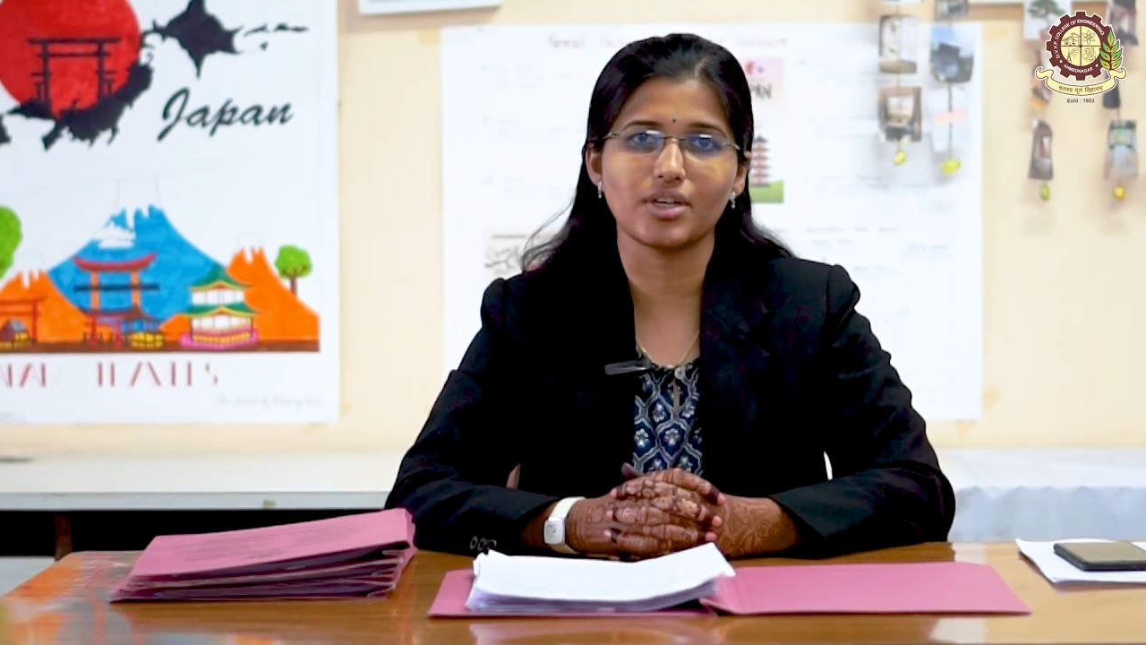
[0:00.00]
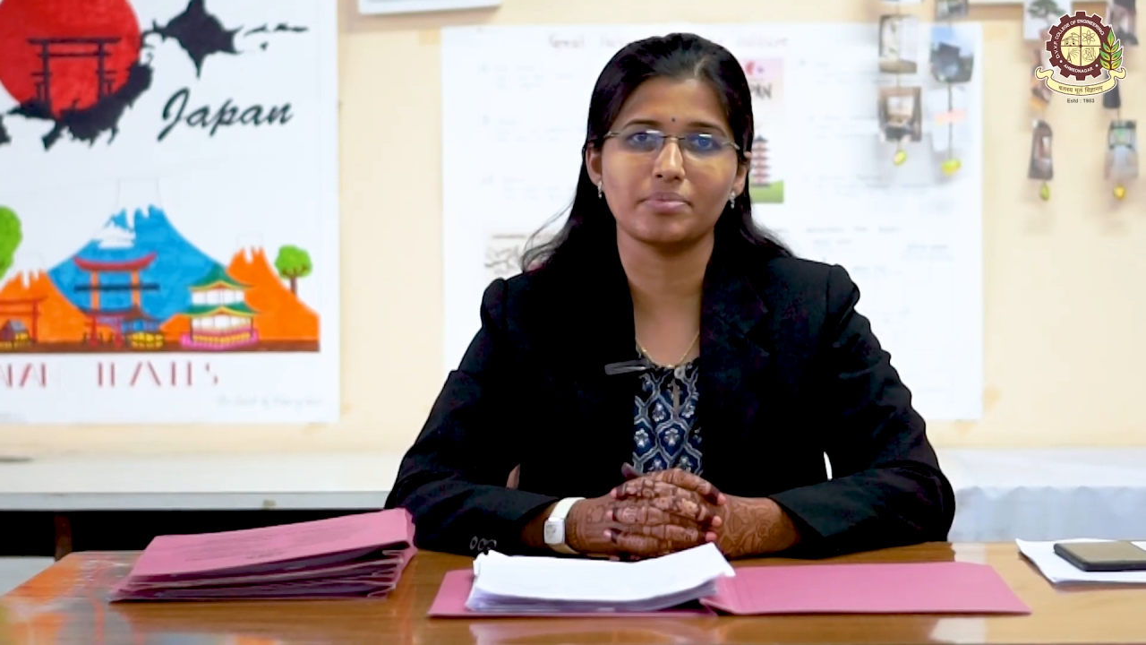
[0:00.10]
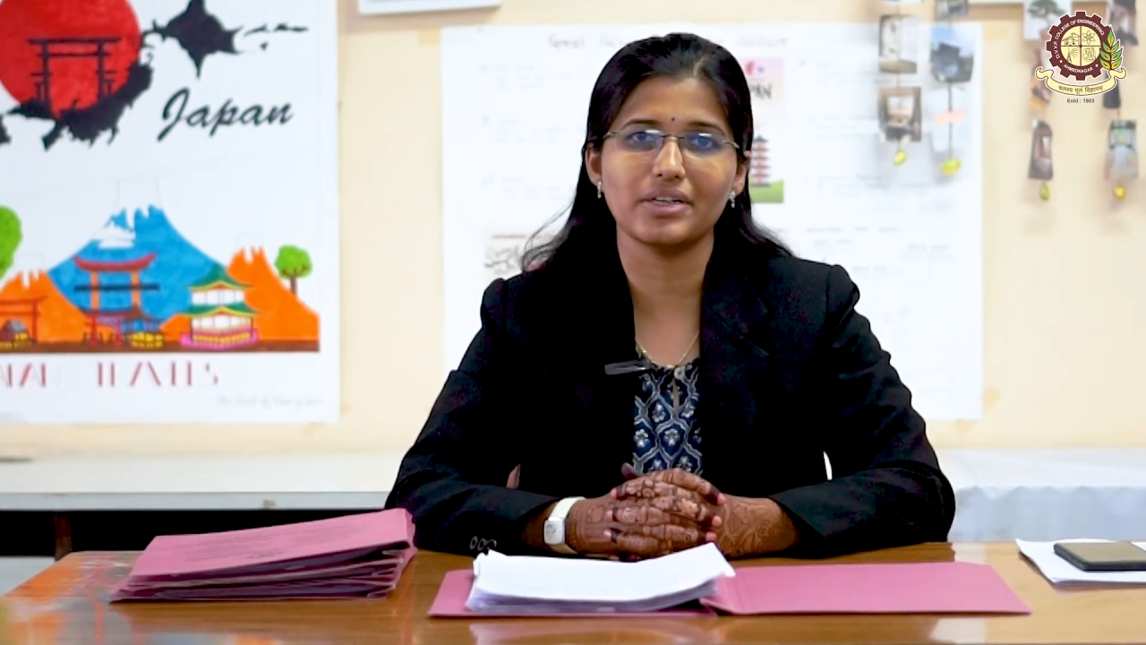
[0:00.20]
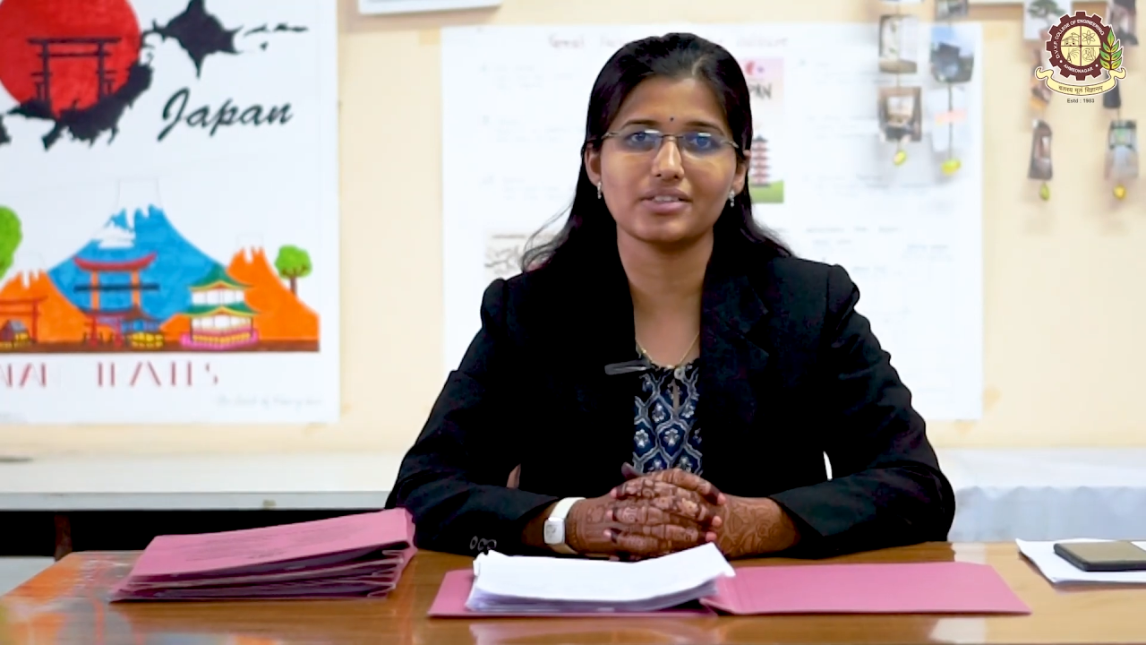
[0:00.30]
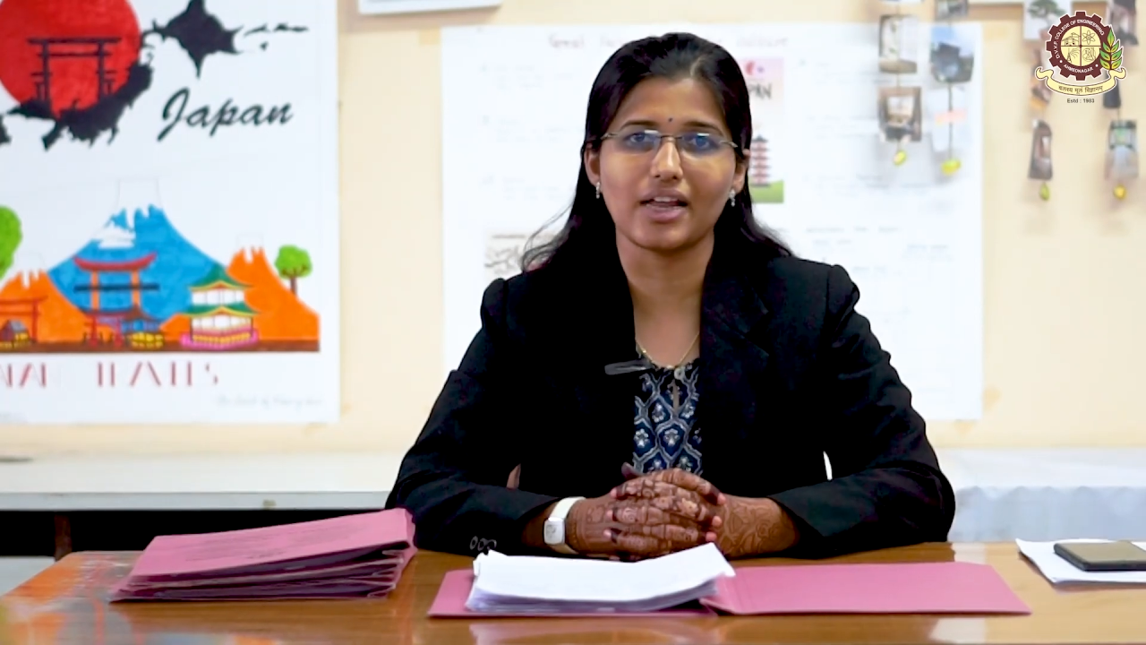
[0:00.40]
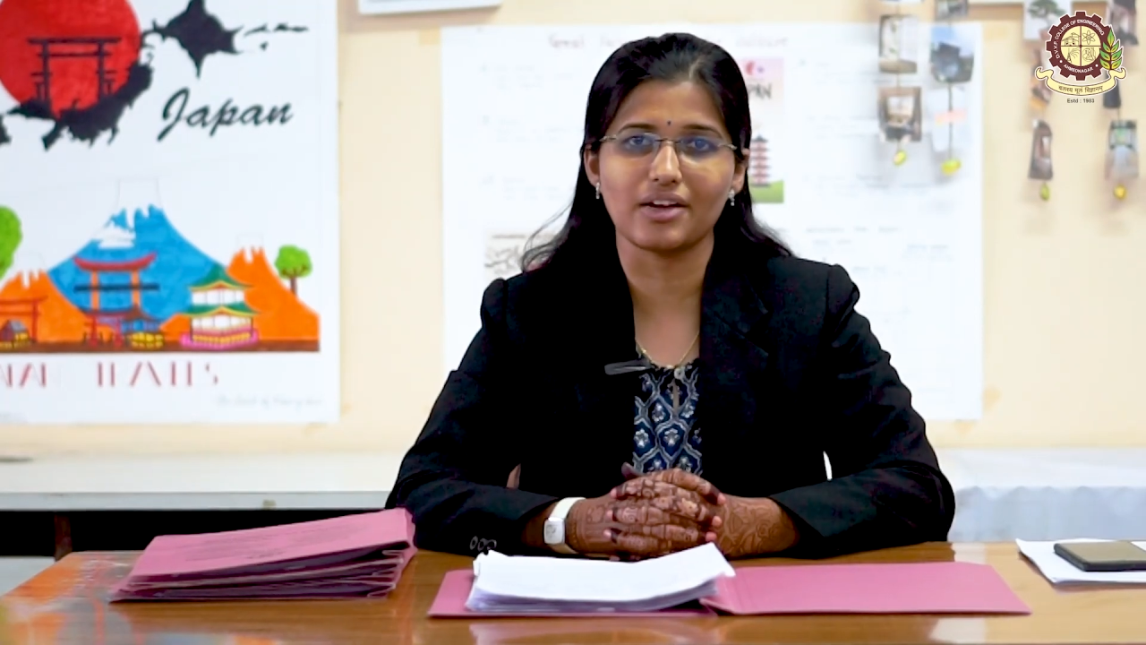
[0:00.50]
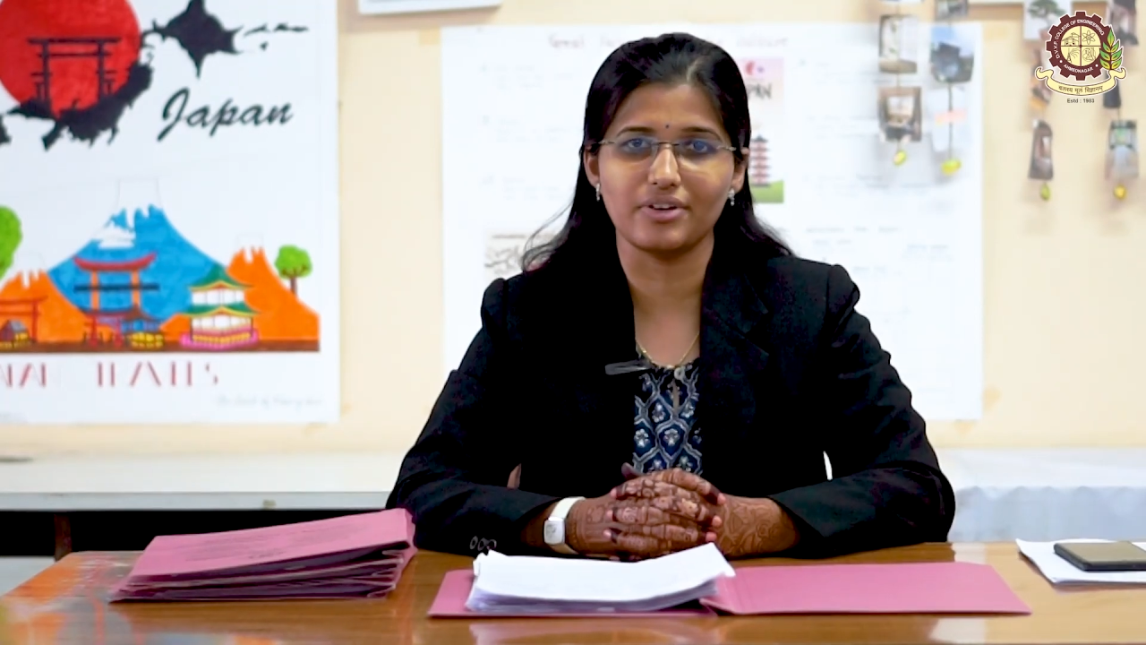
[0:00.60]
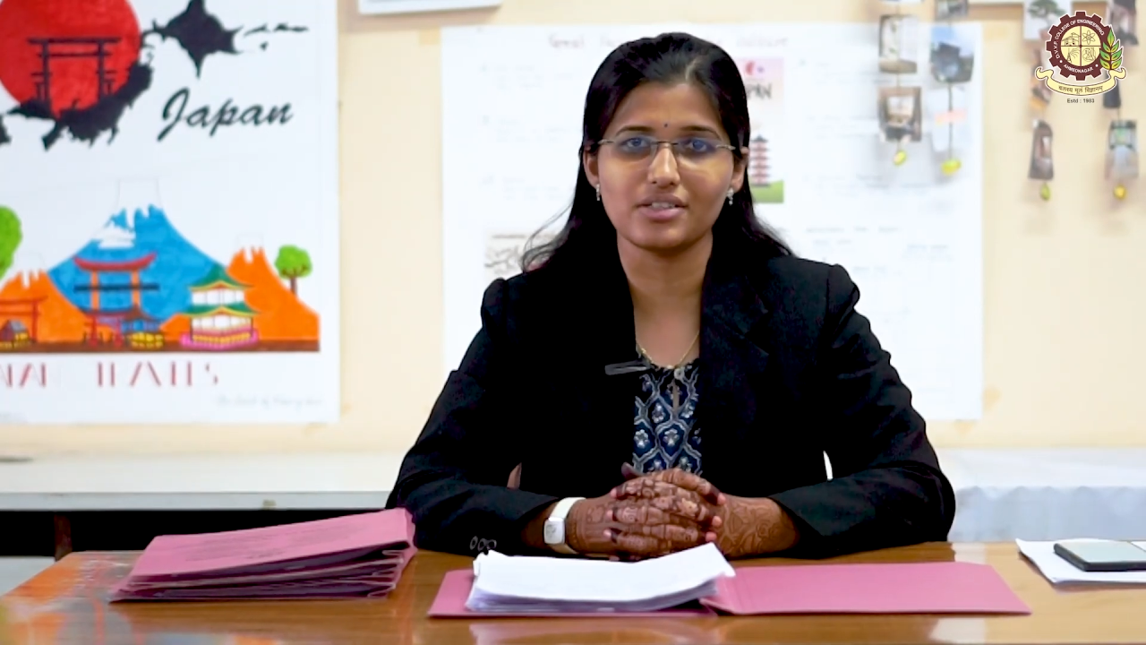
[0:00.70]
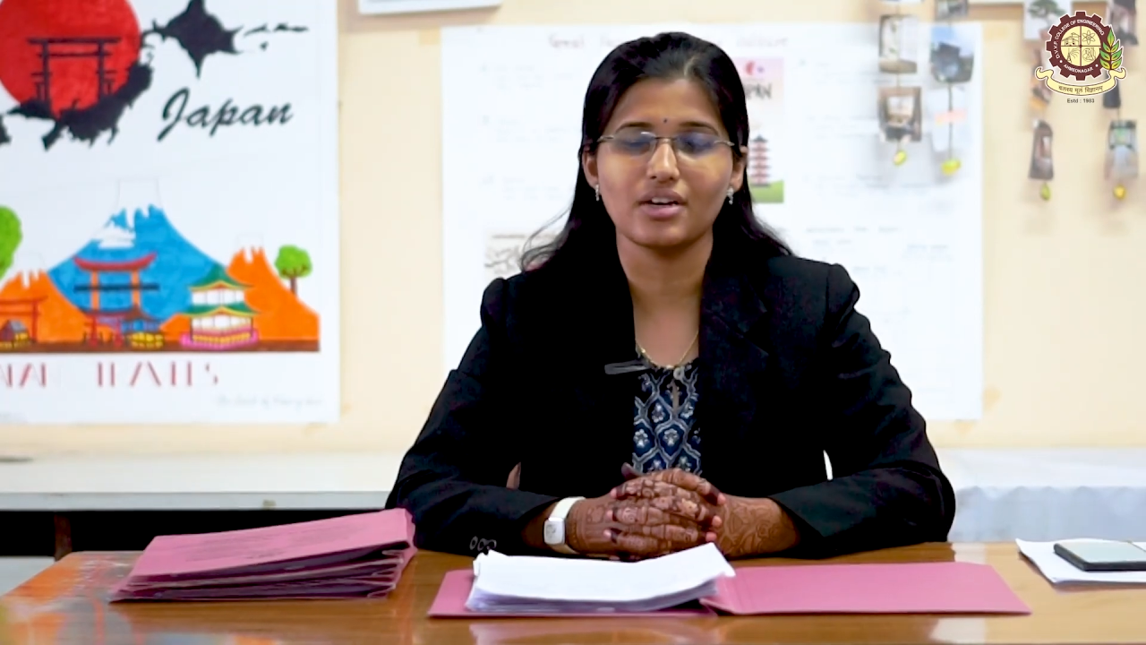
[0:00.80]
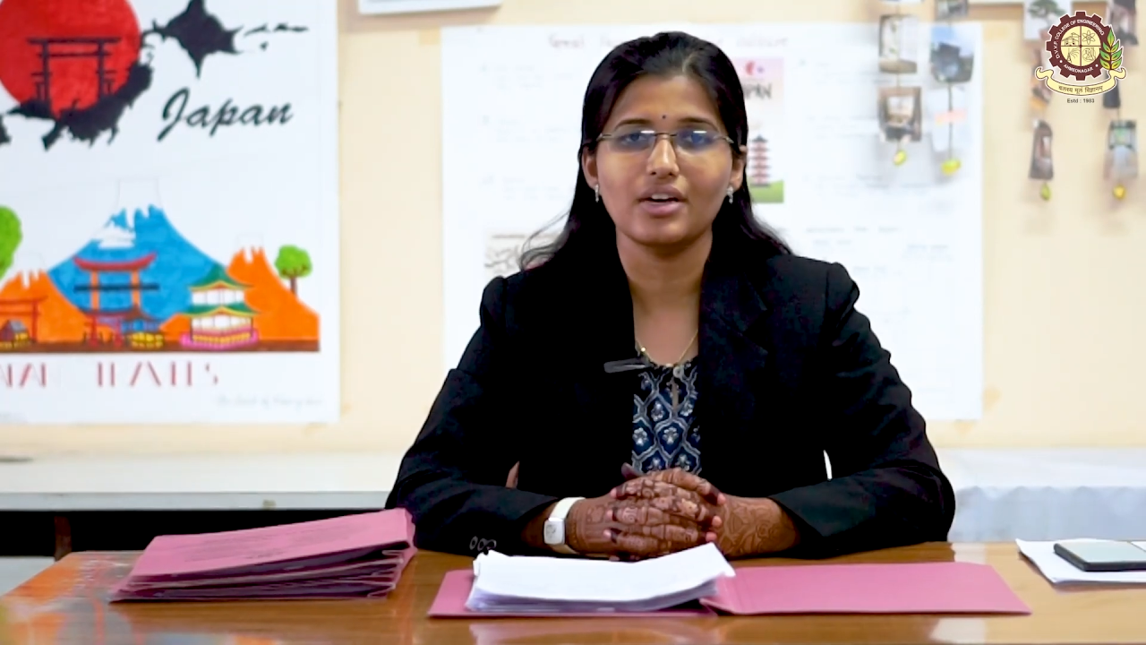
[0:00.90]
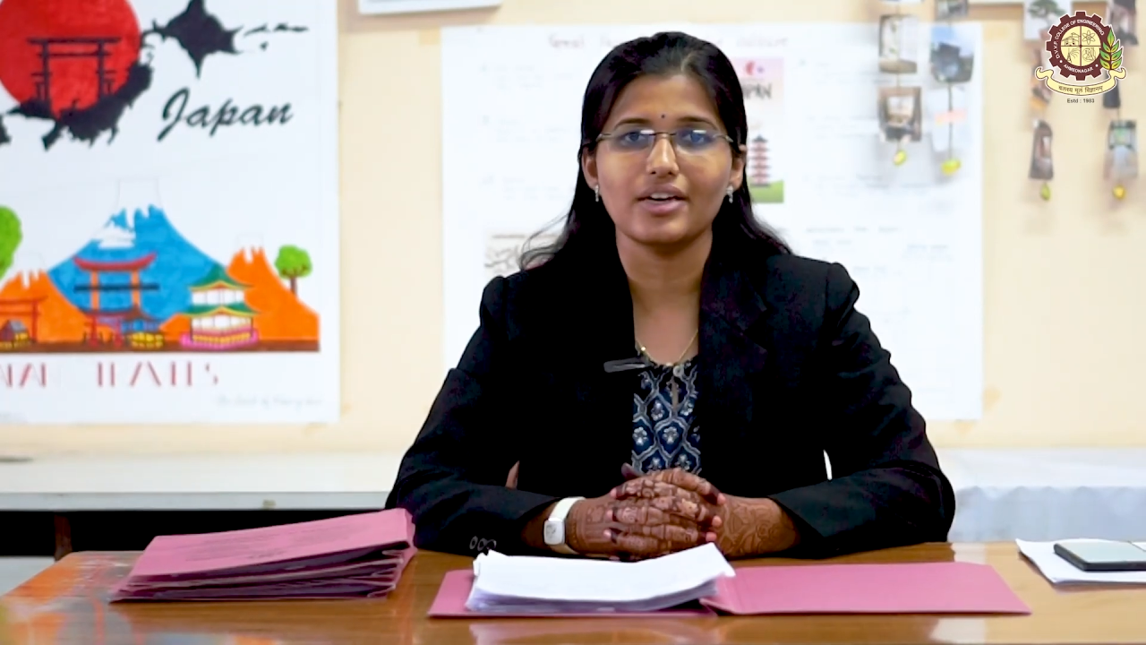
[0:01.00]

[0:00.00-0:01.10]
Japanese Language